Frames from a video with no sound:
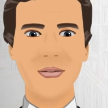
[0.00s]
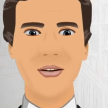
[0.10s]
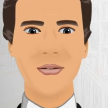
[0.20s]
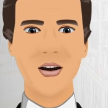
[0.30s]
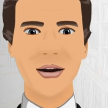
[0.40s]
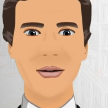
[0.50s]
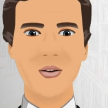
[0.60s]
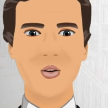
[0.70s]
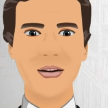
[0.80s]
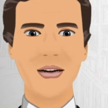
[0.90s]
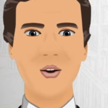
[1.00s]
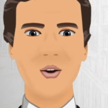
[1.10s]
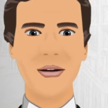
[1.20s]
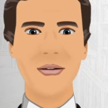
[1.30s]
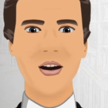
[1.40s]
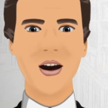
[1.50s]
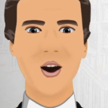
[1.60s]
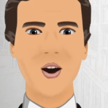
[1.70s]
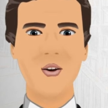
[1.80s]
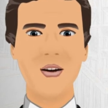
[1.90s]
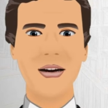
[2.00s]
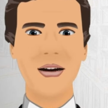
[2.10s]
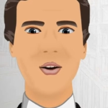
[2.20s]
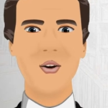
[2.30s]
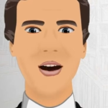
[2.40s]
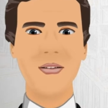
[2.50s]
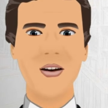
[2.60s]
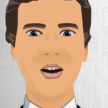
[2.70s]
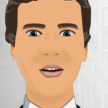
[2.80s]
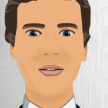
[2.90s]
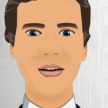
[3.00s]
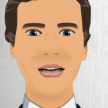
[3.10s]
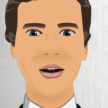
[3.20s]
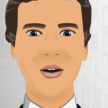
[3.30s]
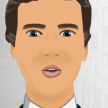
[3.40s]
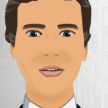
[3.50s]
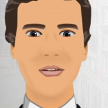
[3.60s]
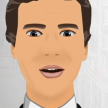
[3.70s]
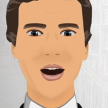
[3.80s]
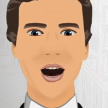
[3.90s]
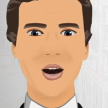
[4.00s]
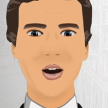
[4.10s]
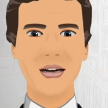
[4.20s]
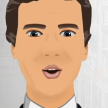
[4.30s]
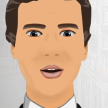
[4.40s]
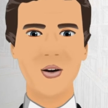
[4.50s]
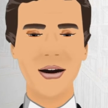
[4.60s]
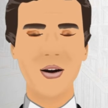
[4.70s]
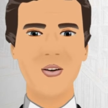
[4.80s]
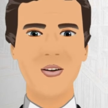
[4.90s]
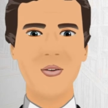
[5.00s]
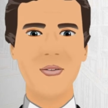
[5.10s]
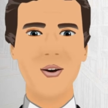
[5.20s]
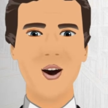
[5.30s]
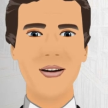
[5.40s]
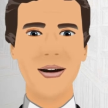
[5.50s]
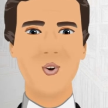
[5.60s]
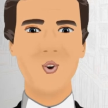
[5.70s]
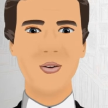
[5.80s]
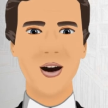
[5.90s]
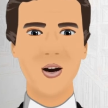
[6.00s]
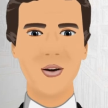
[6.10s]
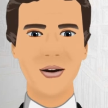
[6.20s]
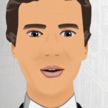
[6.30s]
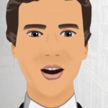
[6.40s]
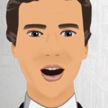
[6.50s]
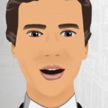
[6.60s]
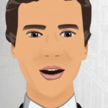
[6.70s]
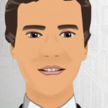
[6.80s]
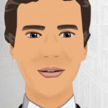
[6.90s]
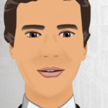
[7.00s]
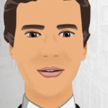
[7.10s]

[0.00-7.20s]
Manila was listed as a global city by the Globalization and World Cities Research Network in 2012.